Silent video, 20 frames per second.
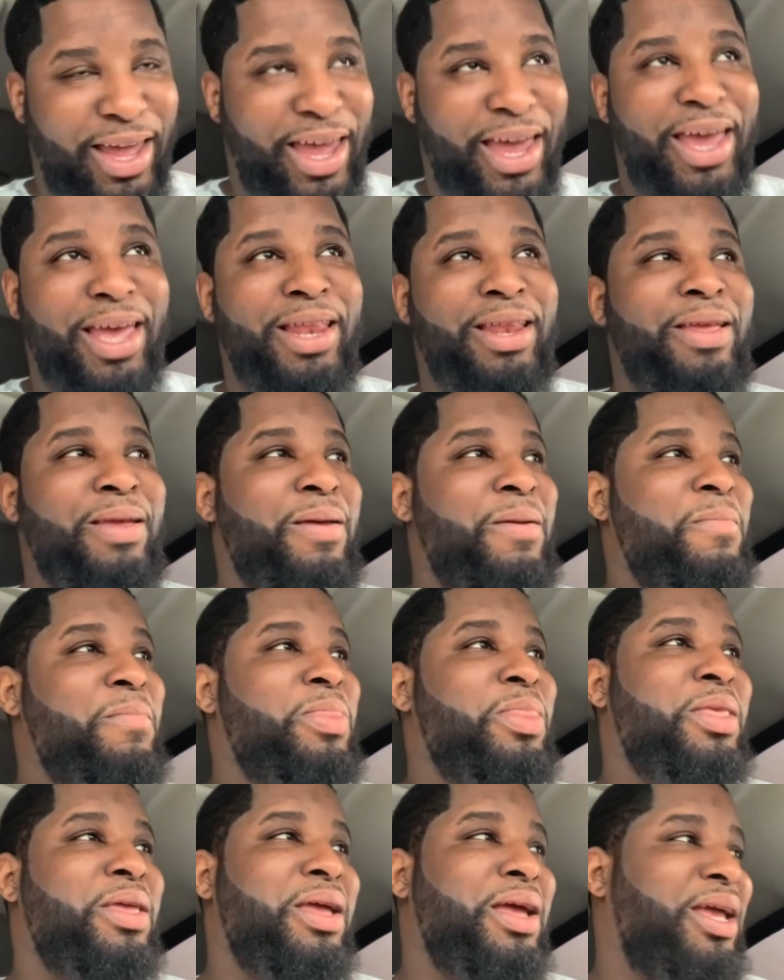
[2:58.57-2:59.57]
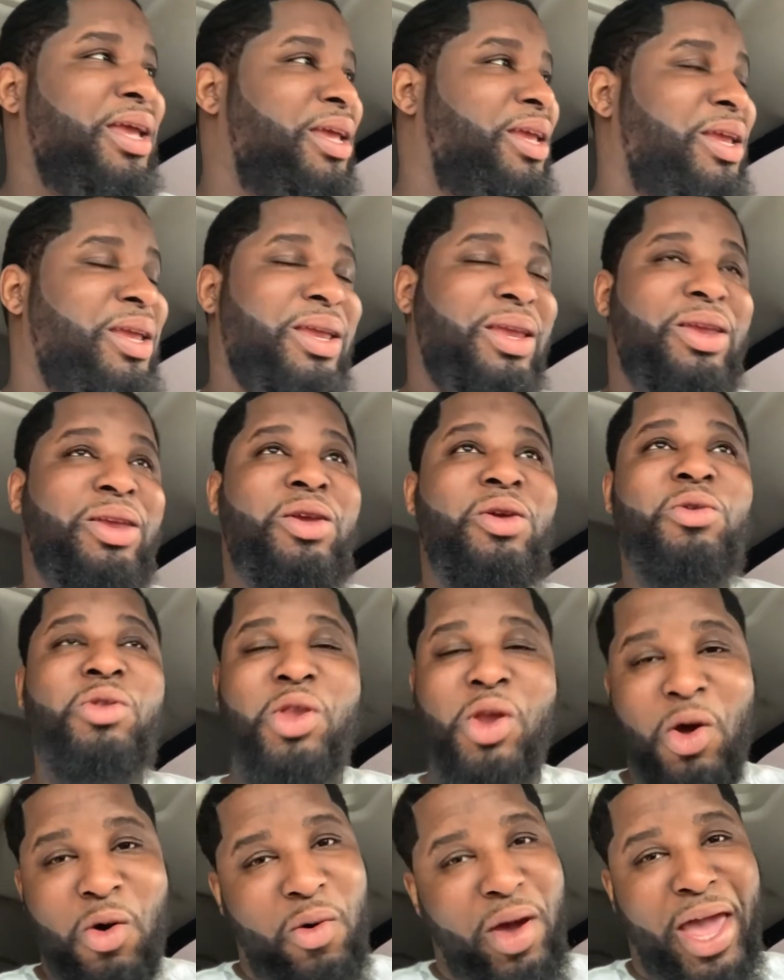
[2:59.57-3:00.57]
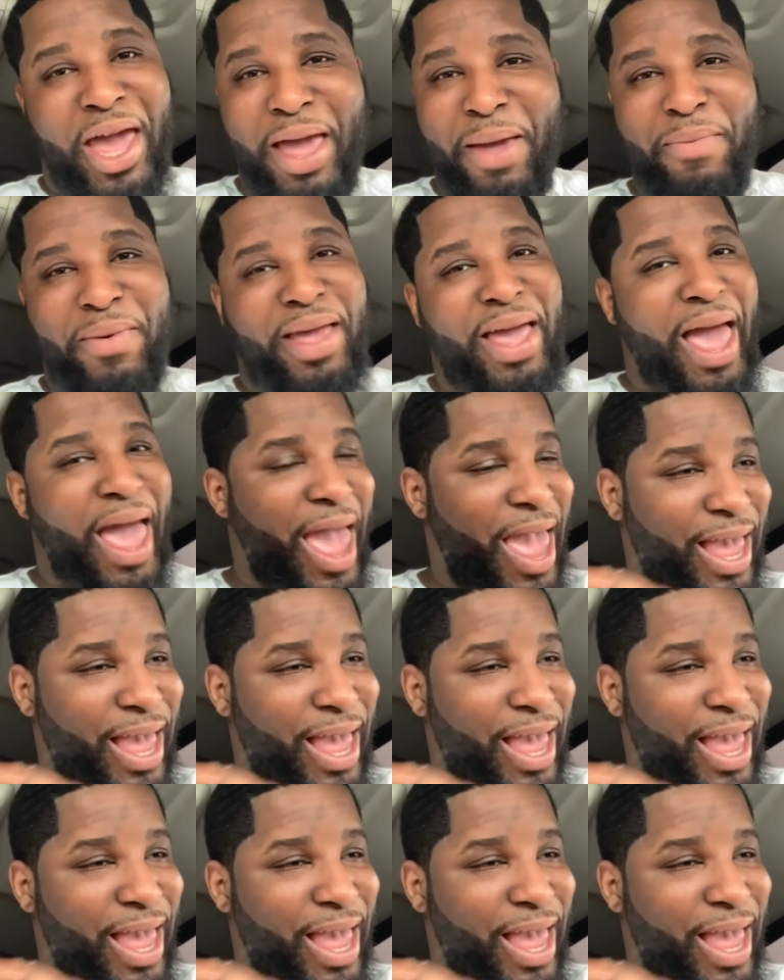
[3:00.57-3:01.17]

and you know what happened. I